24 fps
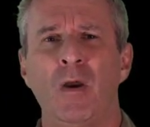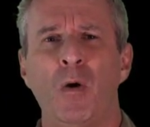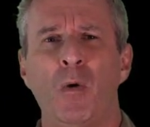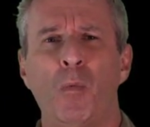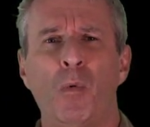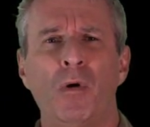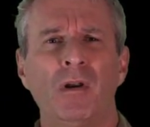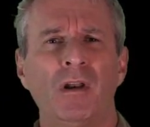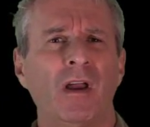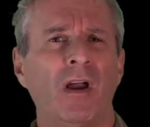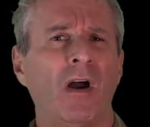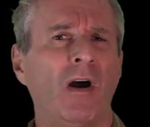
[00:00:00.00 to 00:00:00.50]

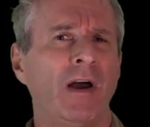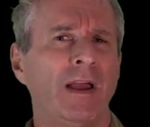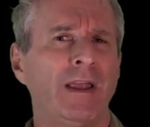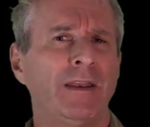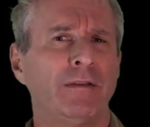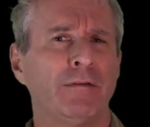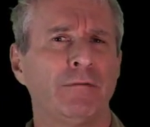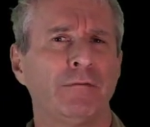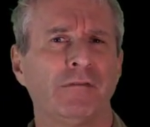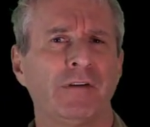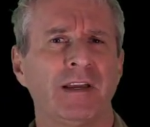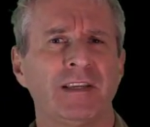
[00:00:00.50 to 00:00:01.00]
What kind
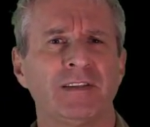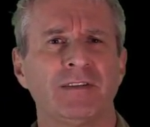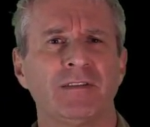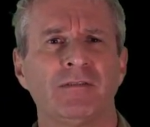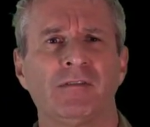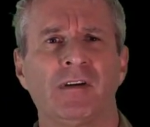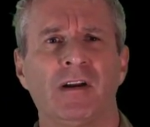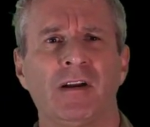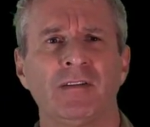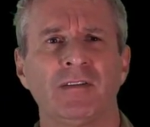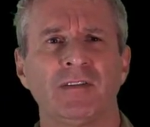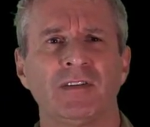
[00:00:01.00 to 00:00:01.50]
of
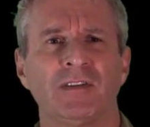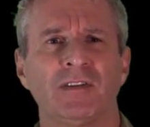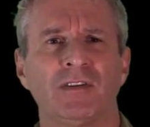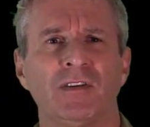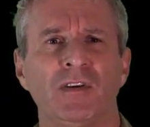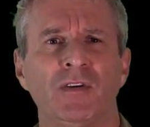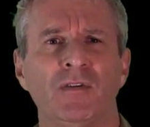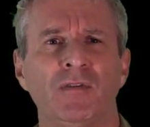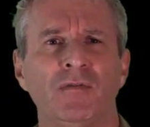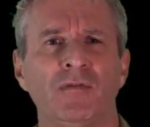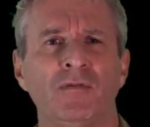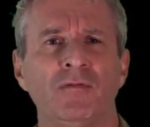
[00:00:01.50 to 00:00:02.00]
restaurants do
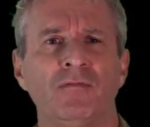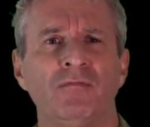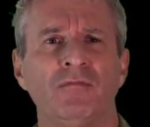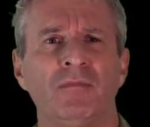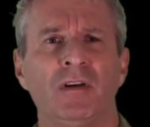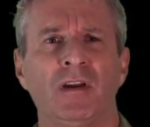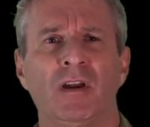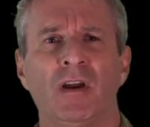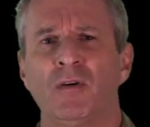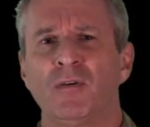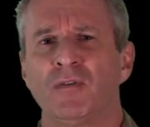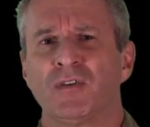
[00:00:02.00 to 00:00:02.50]
you
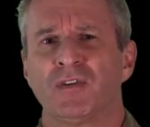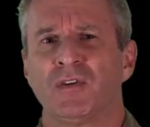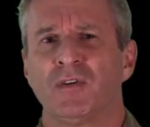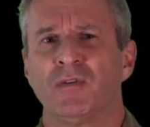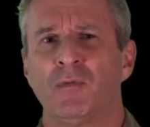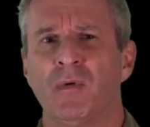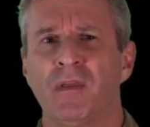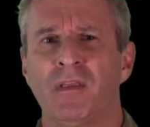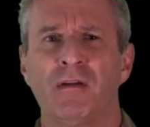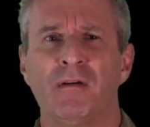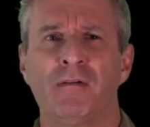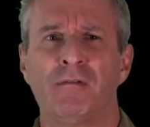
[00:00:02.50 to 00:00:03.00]
go to
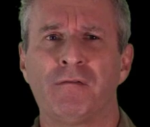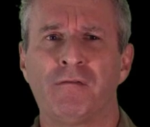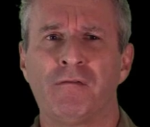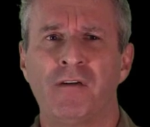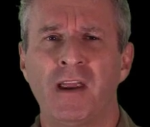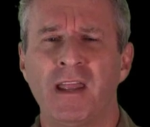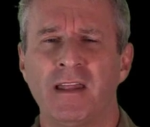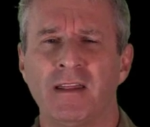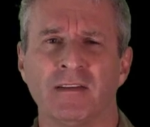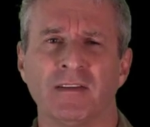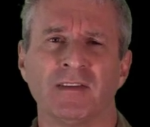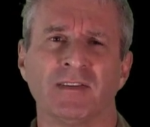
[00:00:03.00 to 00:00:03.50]
with your
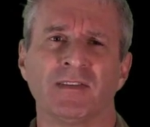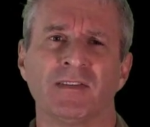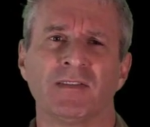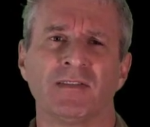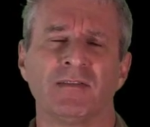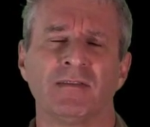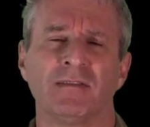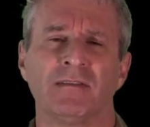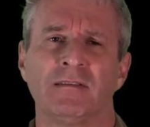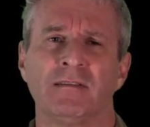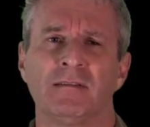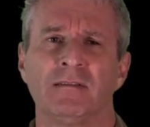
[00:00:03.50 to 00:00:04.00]
friends?
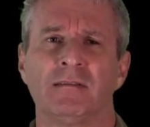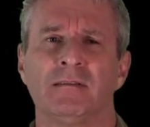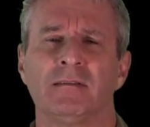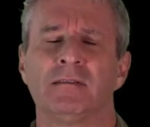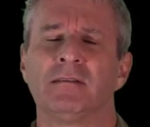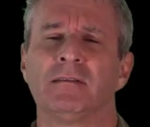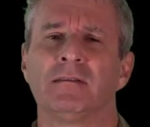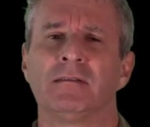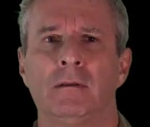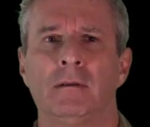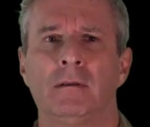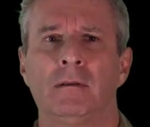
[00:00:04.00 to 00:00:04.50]

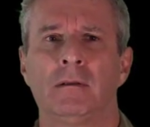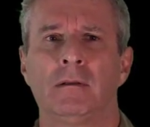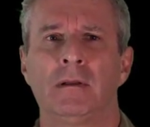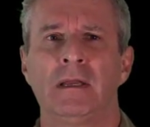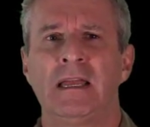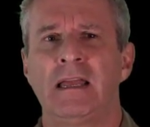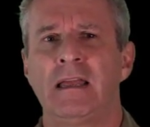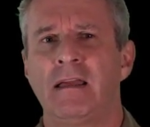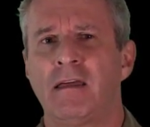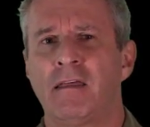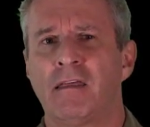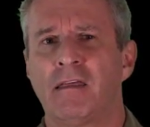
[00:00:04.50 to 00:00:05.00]

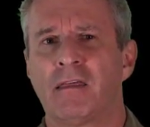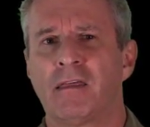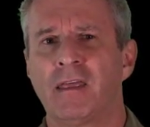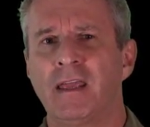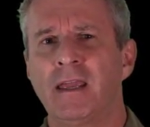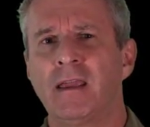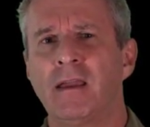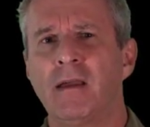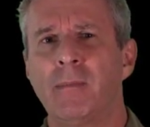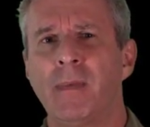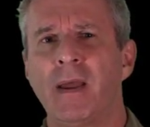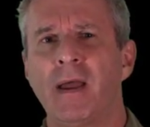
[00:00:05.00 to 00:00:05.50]

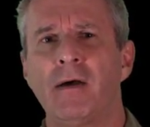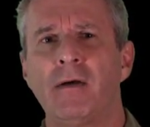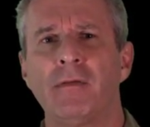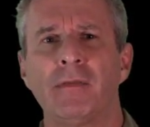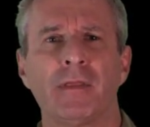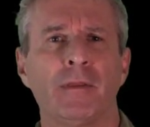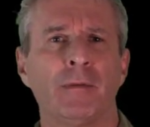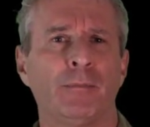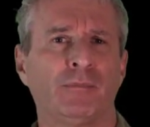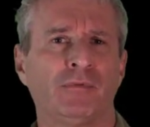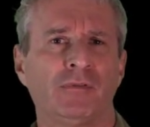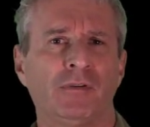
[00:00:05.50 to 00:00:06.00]
Think about
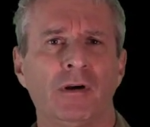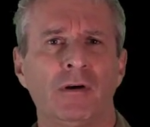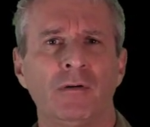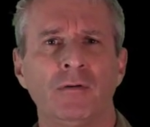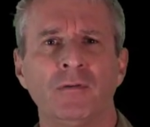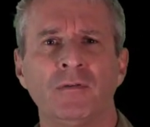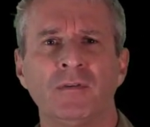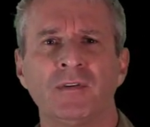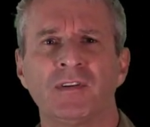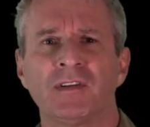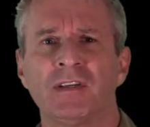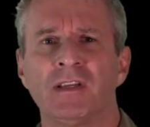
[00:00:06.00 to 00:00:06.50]
the
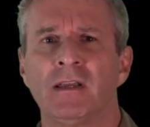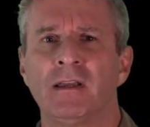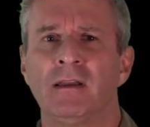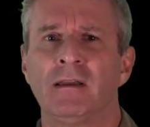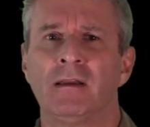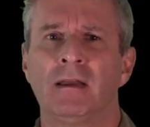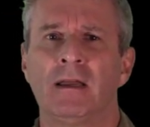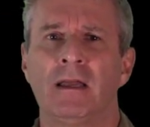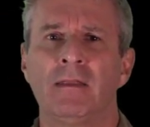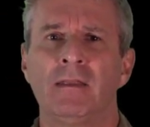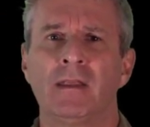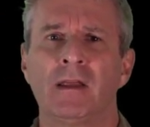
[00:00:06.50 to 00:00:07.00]
pros
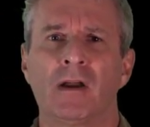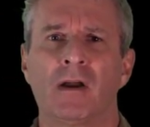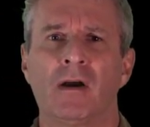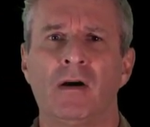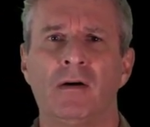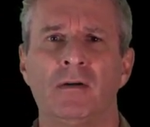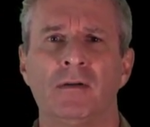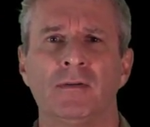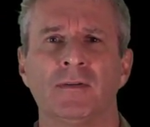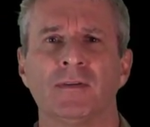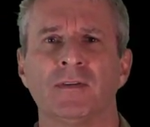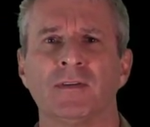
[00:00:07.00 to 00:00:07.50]
and the
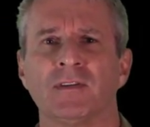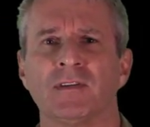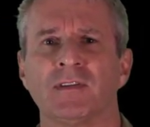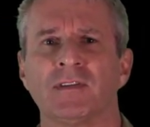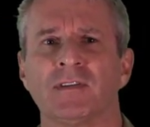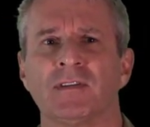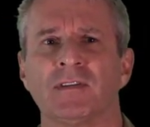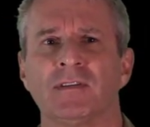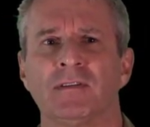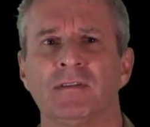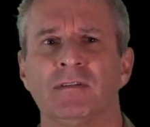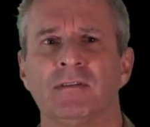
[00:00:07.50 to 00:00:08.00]

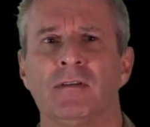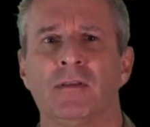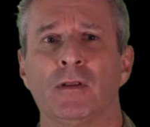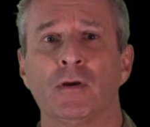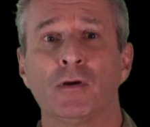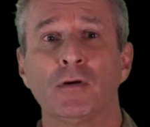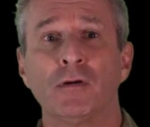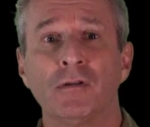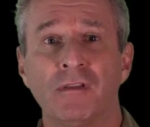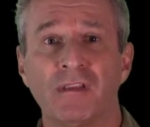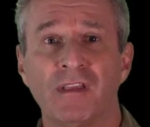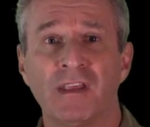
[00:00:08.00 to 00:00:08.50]
cons, the
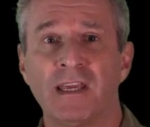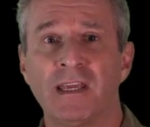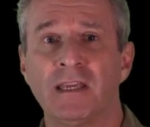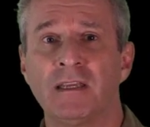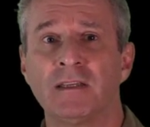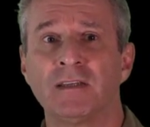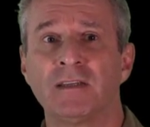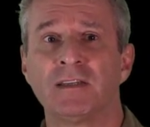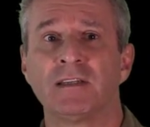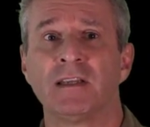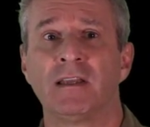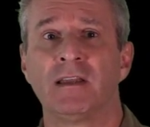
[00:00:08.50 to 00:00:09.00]
good
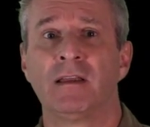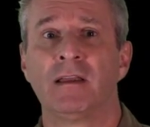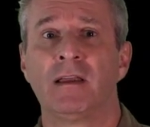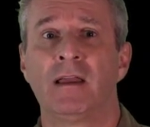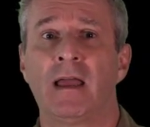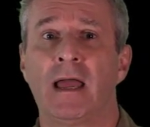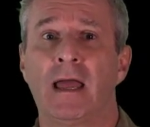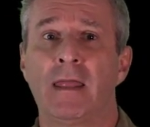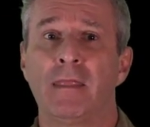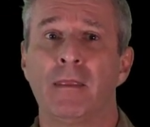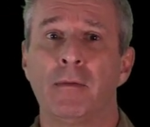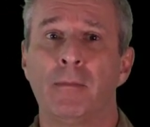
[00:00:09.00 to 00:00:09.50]
things
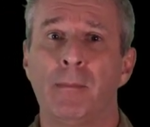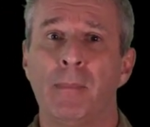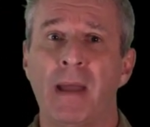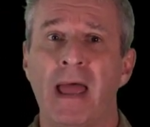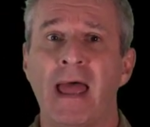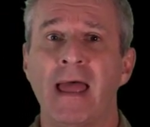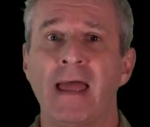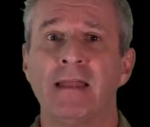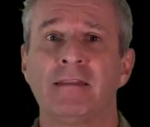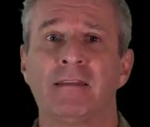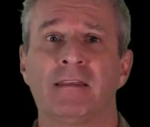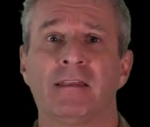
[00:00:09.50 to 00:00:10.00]
and the
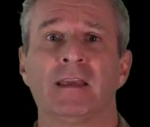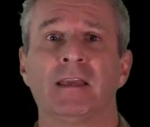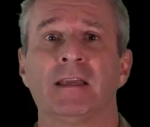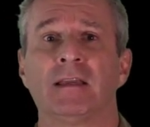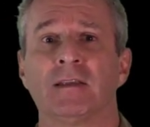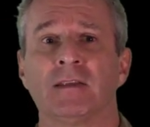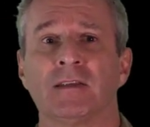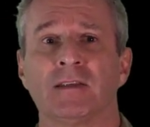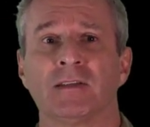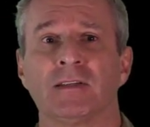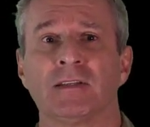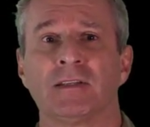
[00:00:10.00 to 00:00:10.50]
bad
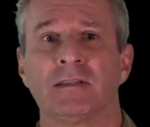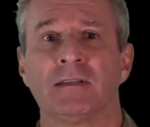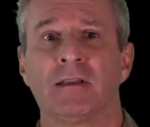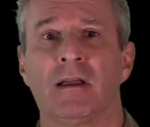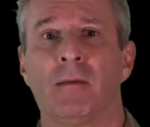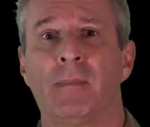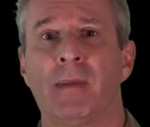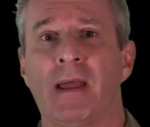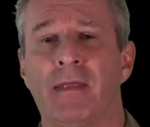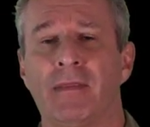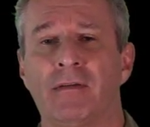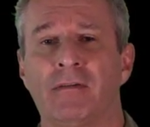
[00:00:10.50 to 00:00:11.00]
things
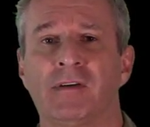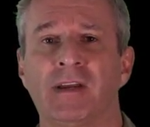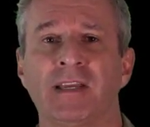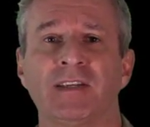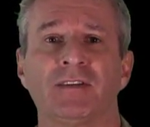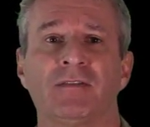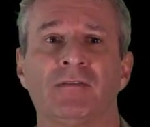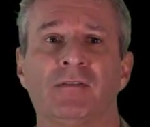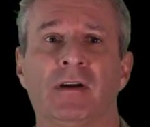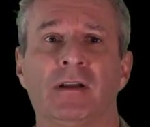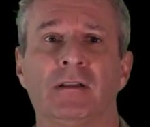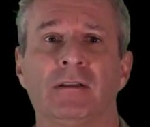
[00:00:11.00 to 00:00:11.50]
about the
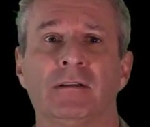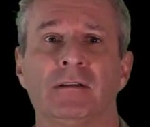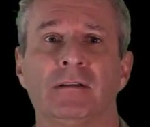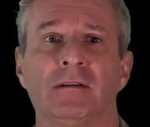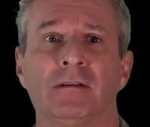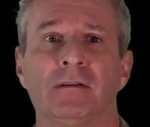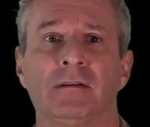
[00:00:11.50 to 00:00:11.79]
restaurant.